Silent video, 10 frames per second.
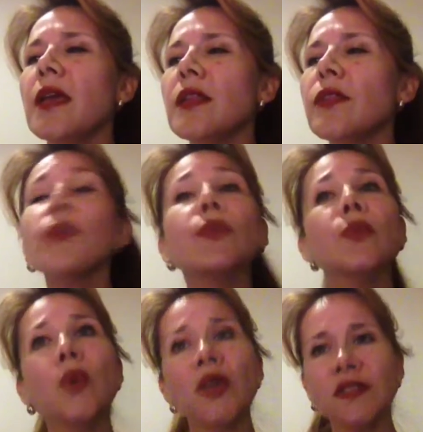Through
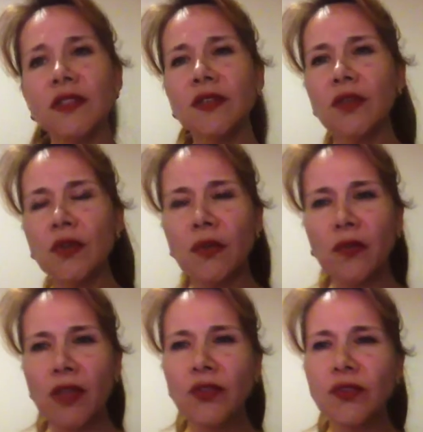the questions or
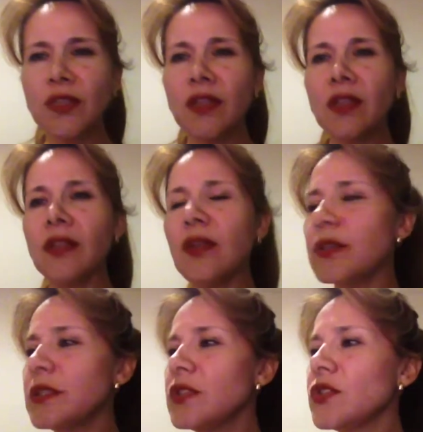reflections that
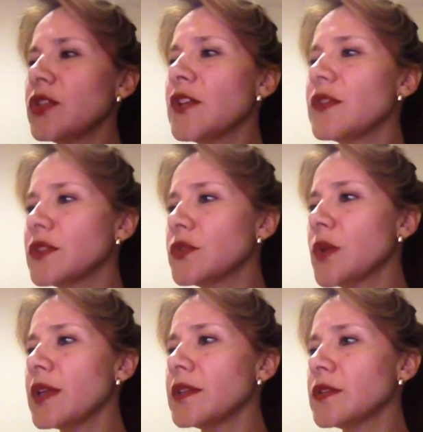the teacher gave us to
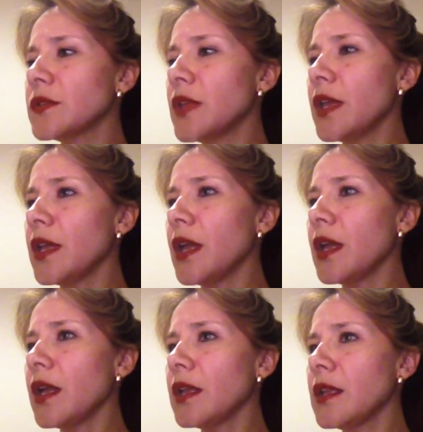us today,
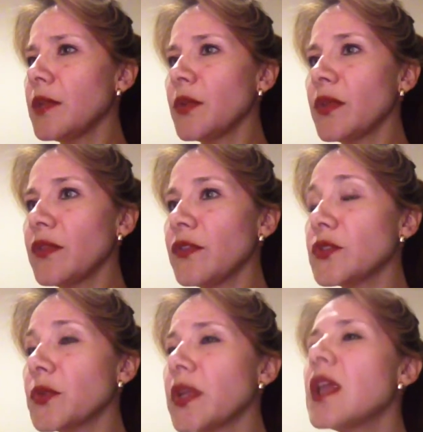let me read the
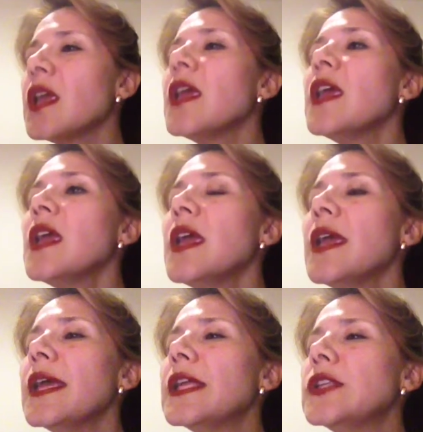first one.
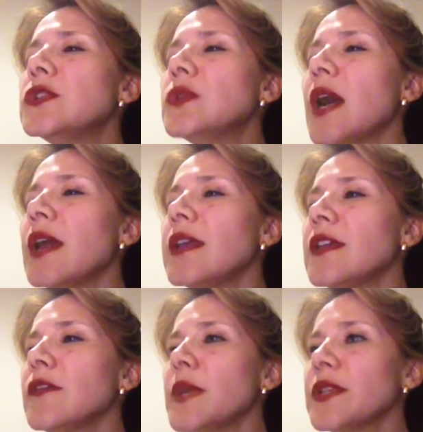Do I
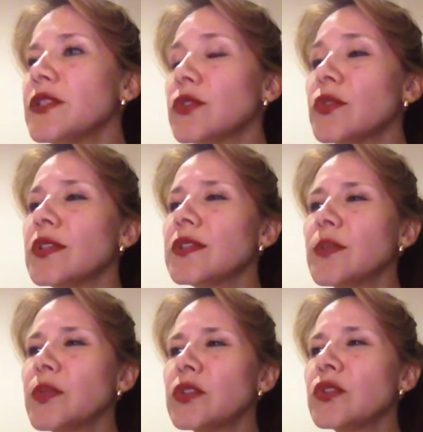give my students
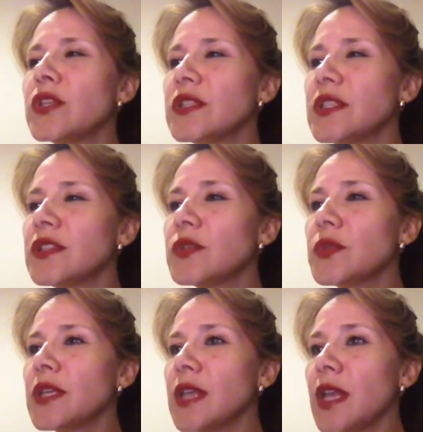opportunities
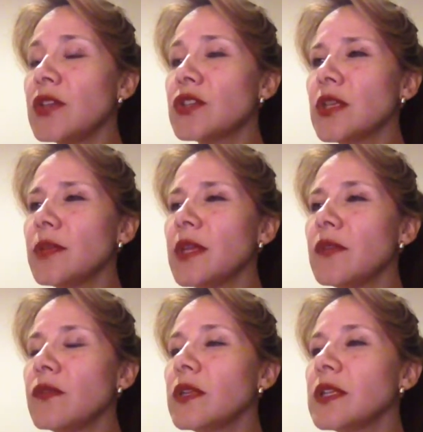to engage in
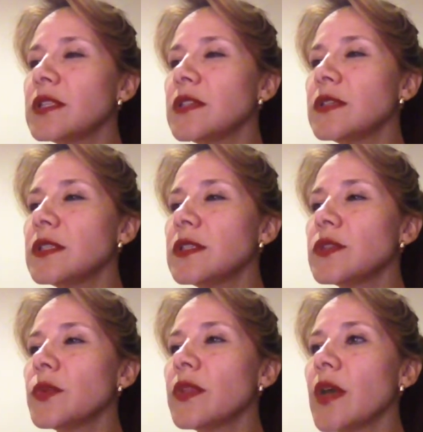meaningful
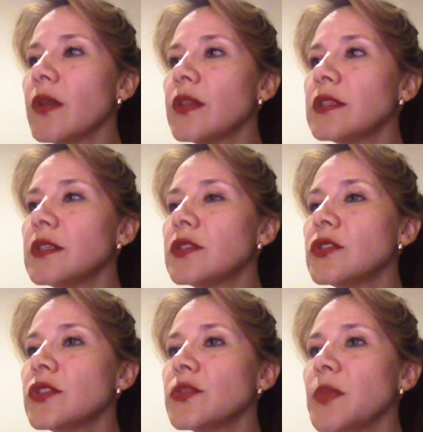activities without the
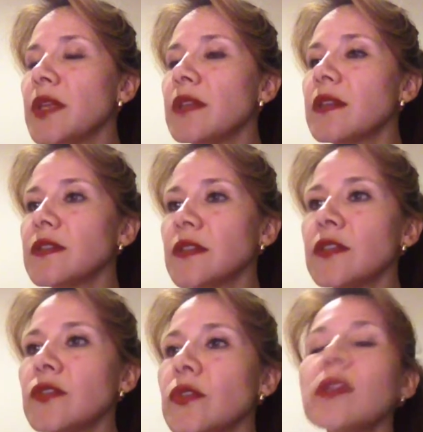teachers being the
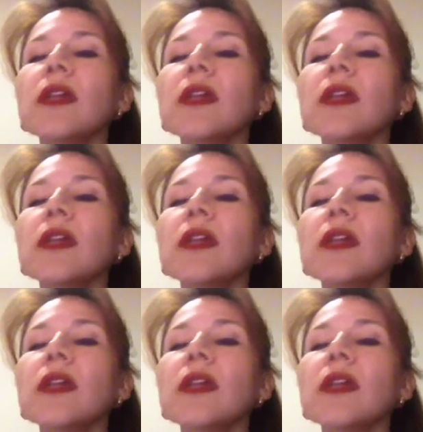central?